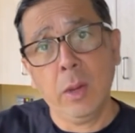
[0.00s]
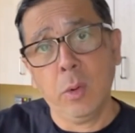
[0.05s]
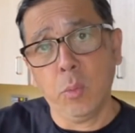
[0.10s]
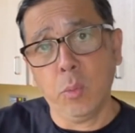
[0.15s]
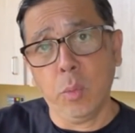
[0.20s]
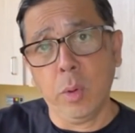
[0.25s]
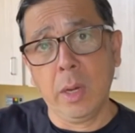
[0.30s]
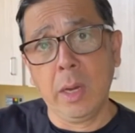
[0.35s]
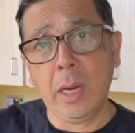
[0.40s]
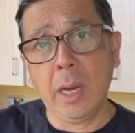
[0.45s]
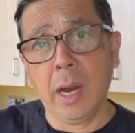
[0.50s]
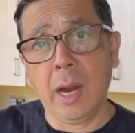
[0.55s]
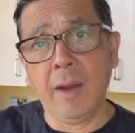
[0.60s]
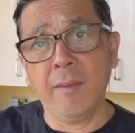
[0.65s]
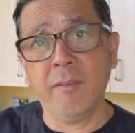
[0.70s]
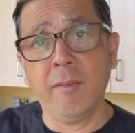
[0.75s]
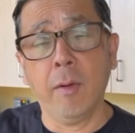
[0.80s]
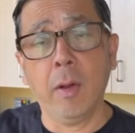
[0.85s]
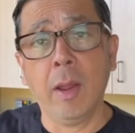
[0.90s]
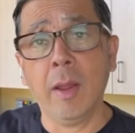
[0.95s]
we uh,
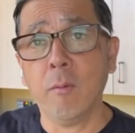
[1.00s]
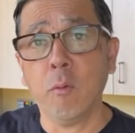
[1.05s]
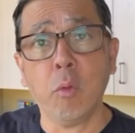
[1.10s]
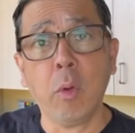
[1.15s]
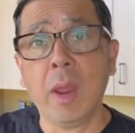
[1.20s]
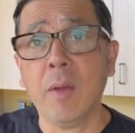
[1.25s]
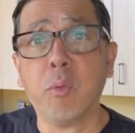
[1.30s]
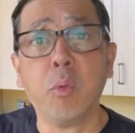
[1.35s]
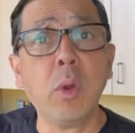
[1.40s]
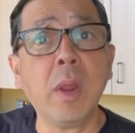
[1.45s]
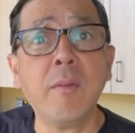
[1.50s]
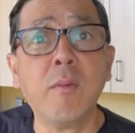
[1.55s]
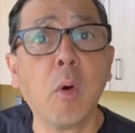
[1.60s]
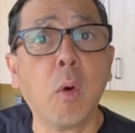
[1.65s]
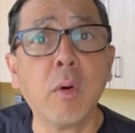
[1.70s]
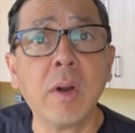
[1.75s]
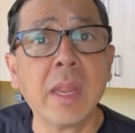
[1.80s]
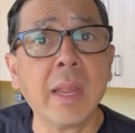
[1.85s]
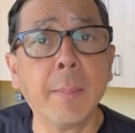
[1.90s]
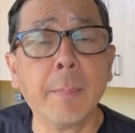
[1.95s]
if we've already